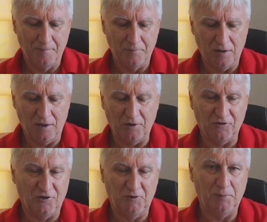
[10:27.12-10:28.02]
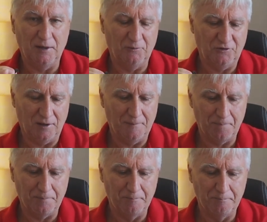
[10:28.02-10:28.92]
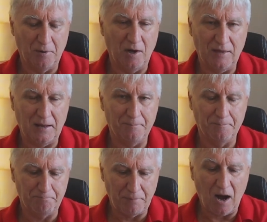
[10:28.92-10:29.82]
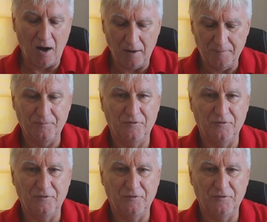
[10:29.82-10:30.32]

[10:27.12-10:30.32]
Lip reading: but I don't seem to be able to buy that part.